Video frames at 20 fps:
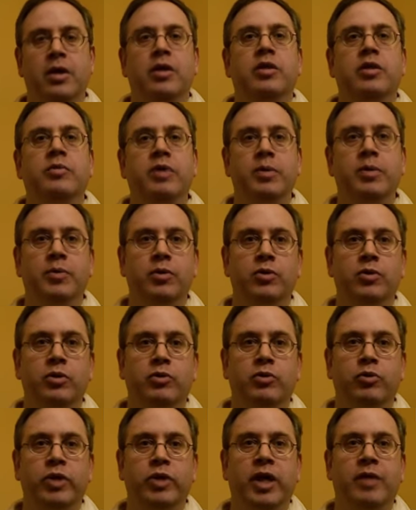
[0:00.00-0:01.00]
The people who
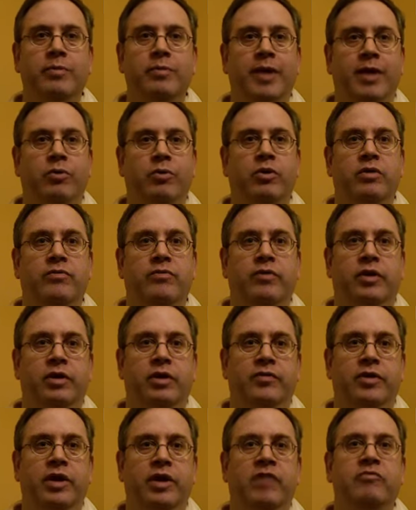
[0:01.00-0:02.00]
create malware for a
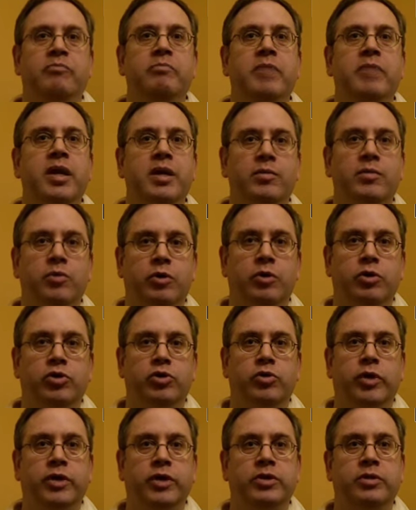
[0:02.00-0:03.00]
living have many more
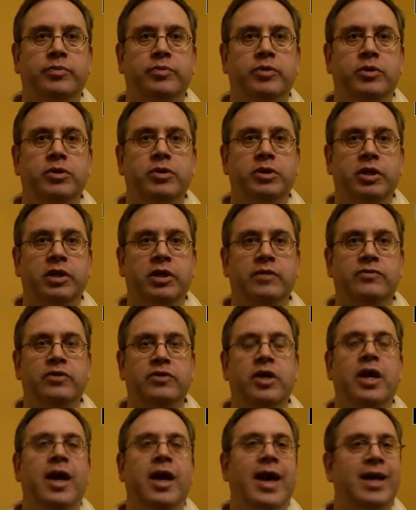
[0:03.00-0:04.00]
tricks up their sleeves
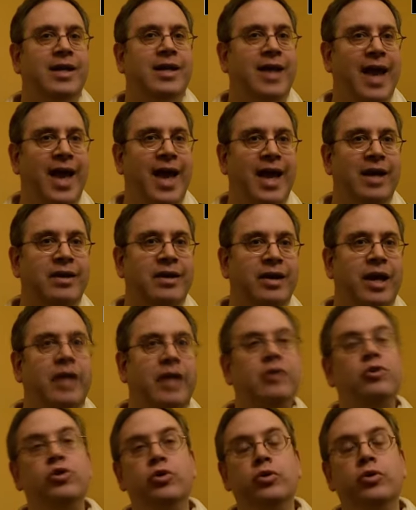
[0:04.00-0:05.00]
and can
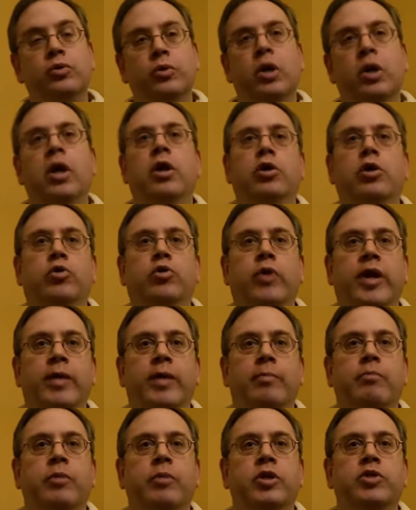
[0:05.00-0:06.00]
and do create
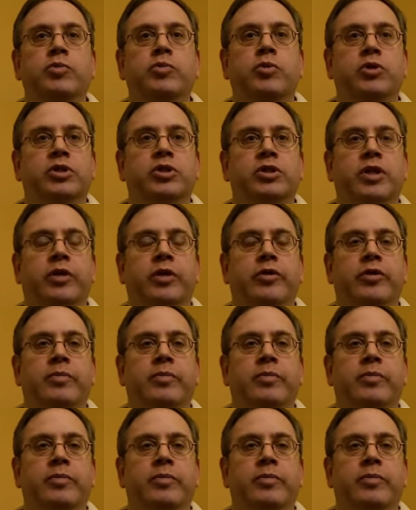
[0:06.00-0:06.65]
much more stealthy